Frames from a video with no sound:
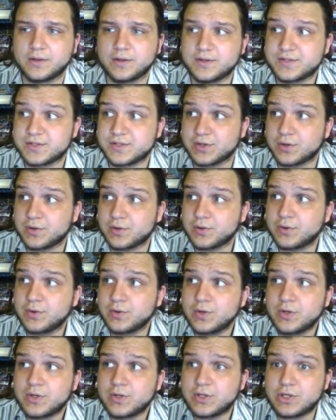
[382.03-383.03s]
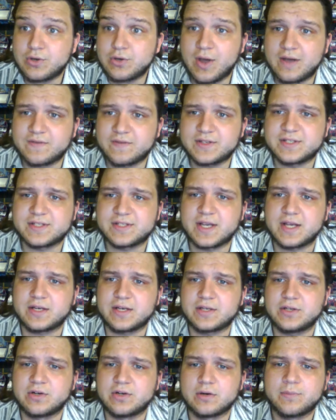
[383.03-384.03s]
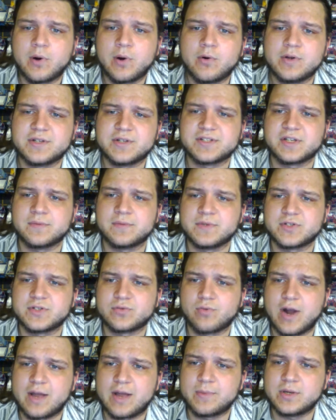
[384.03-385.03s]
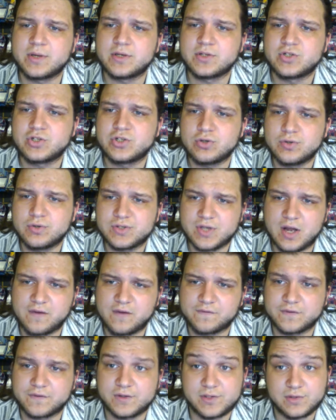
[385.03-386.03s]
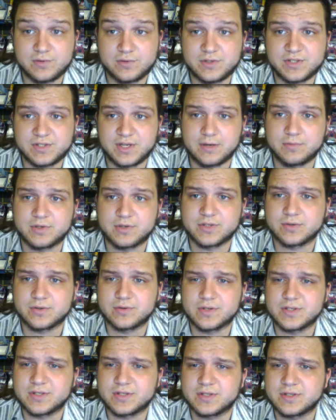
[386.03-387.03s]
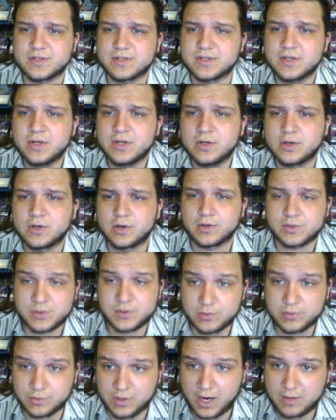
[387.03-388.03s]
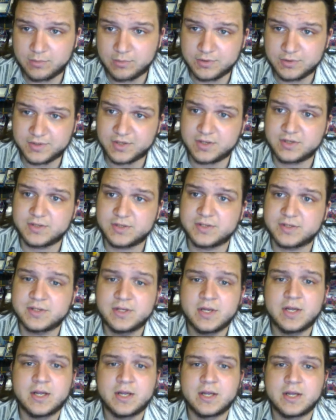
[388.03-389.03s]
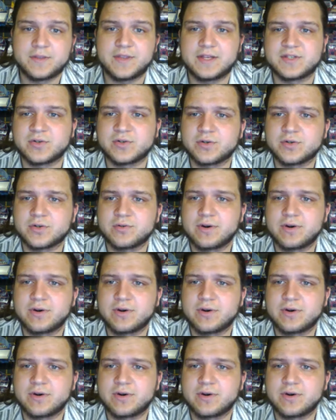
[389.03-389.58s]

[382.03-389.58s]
So you have it set, your opponent summons Rabbit, shoots off for 2 Sabersauruses or 2 Kabuzals. They turn